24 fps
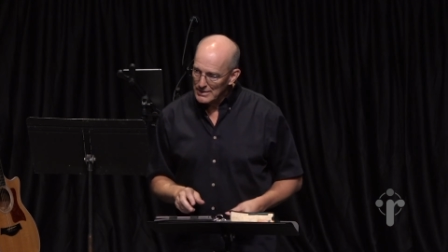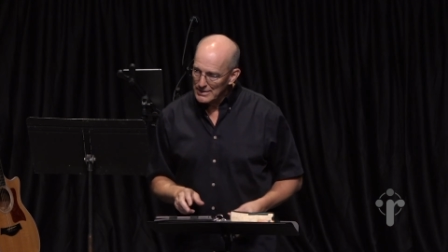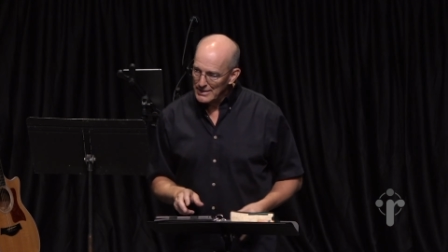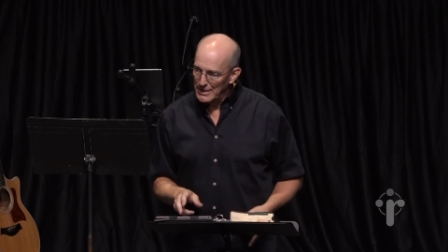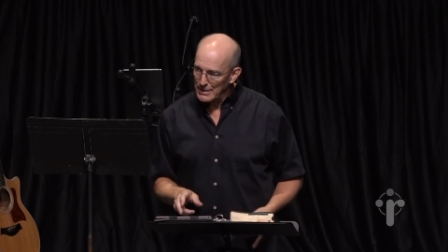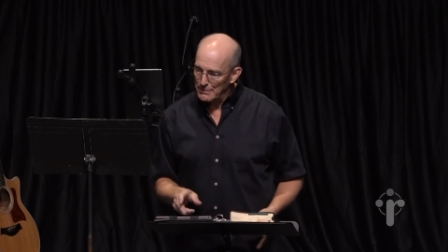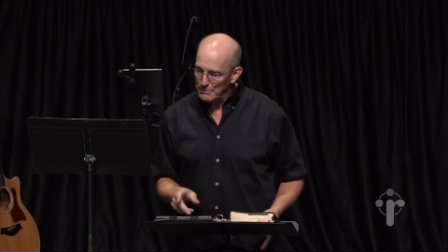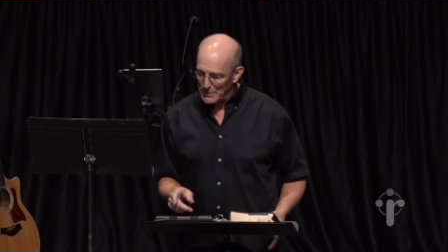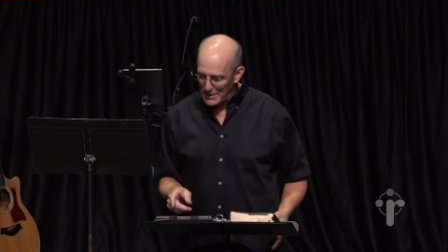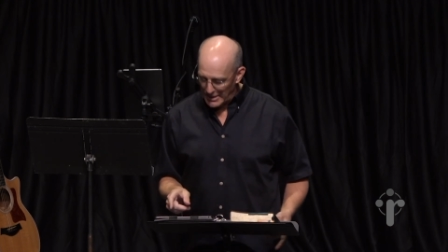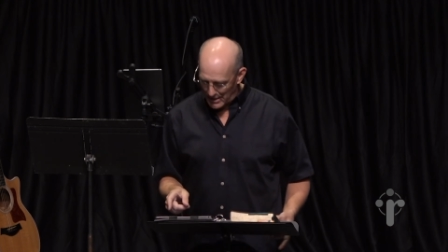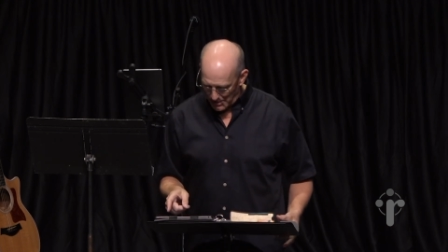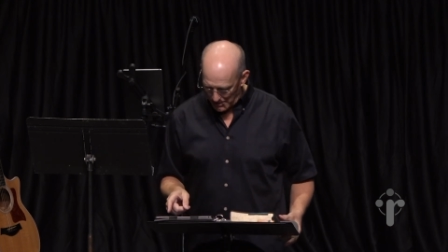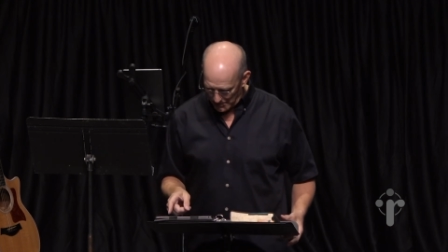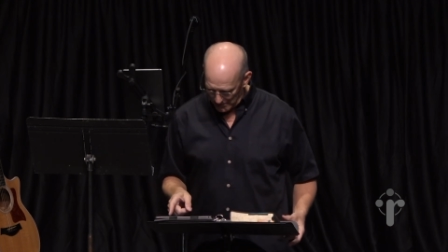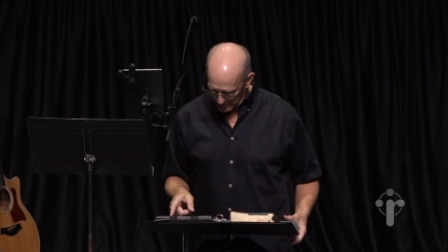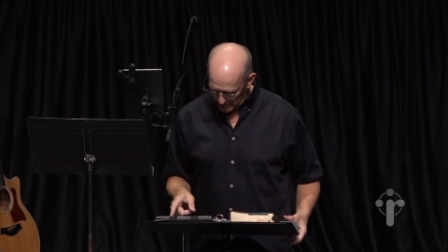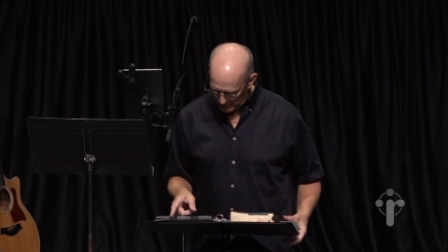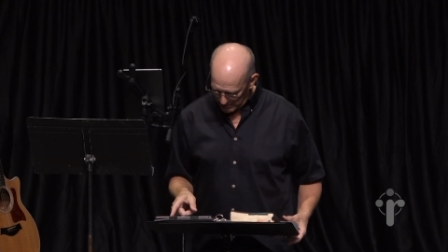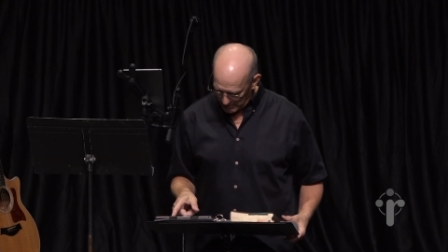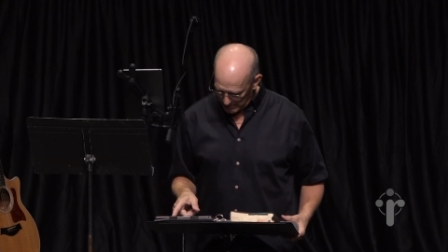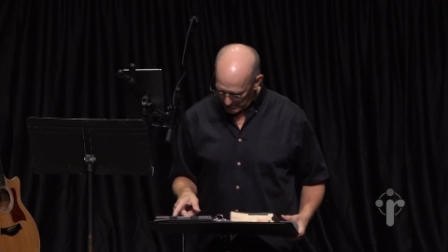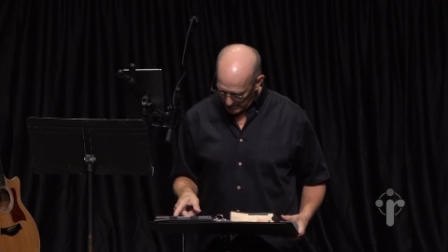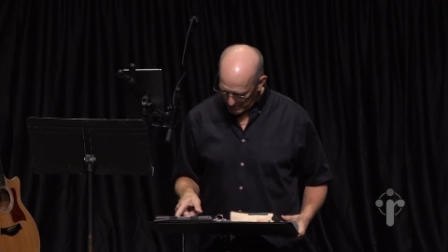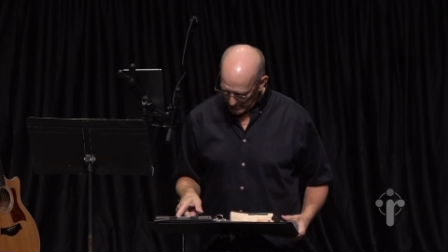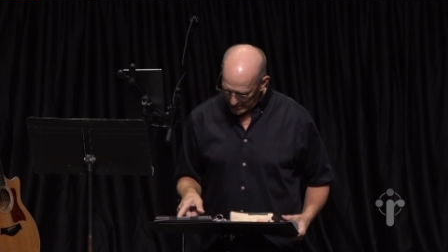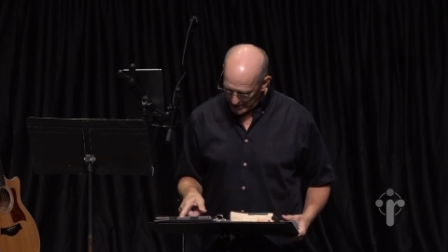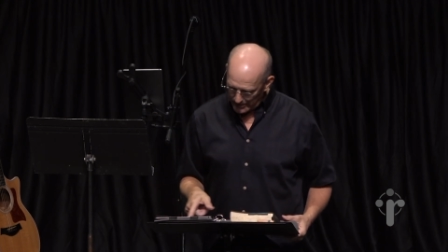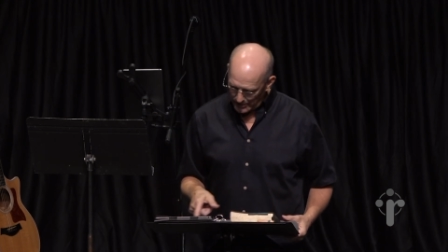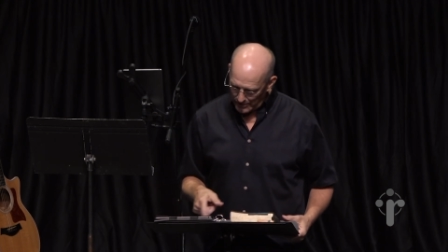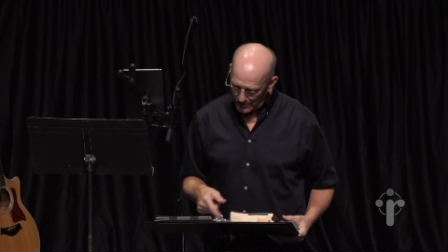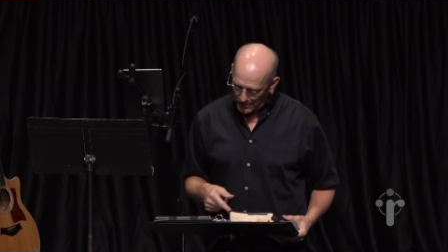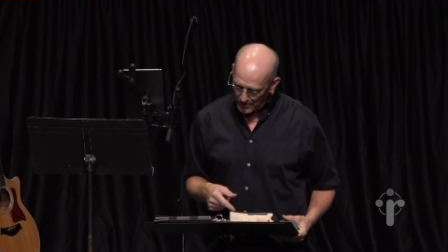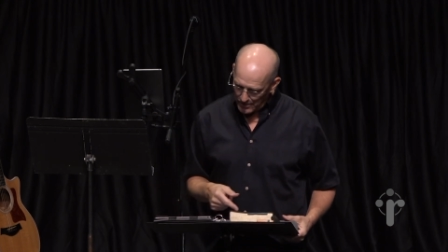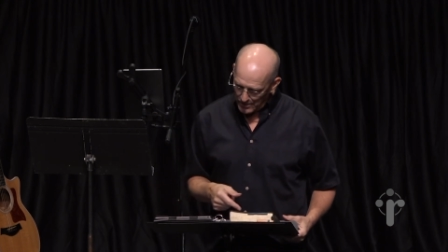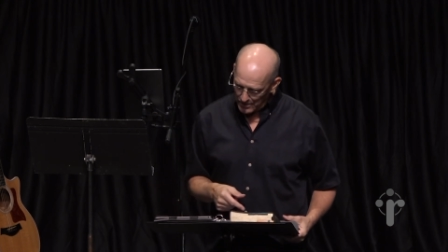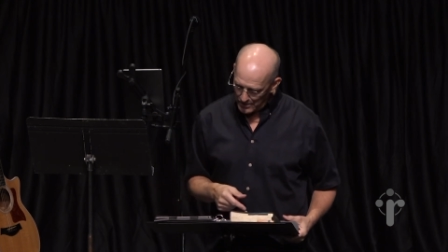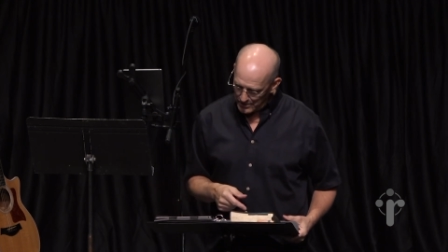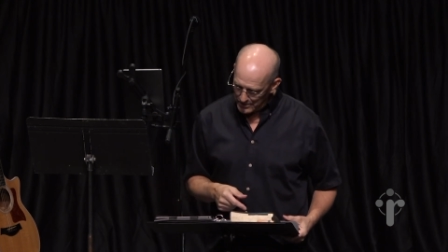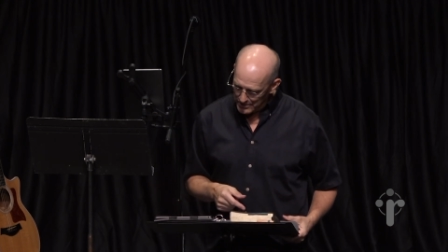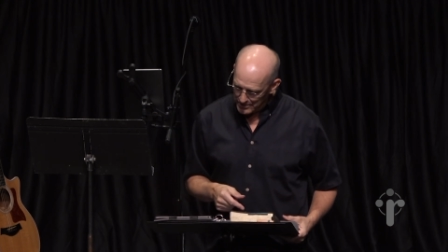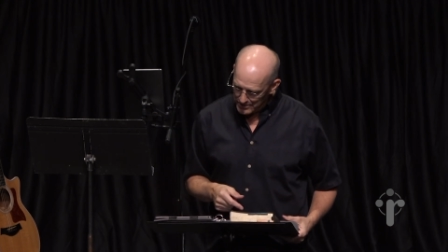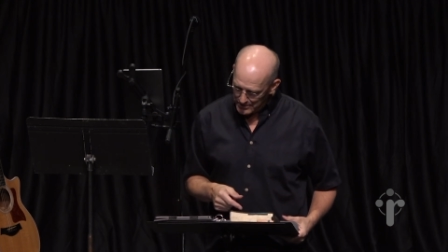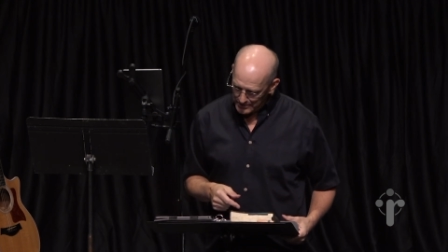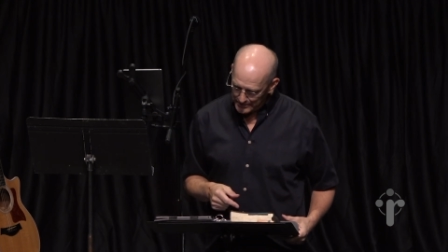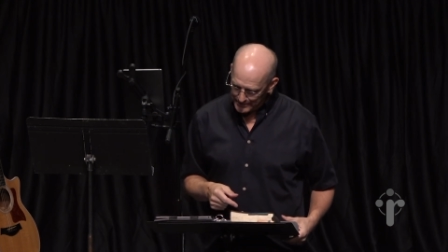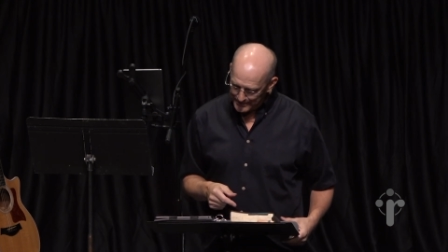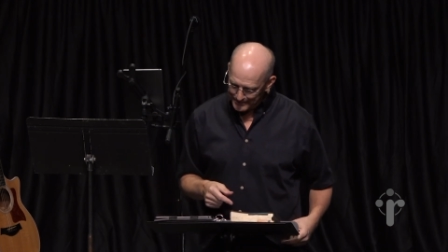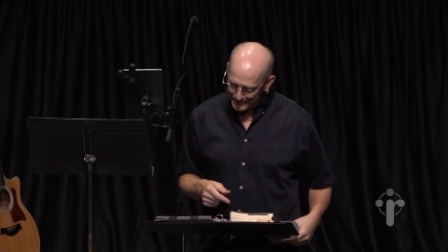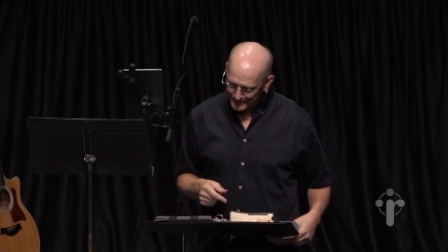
deep down in our hearts.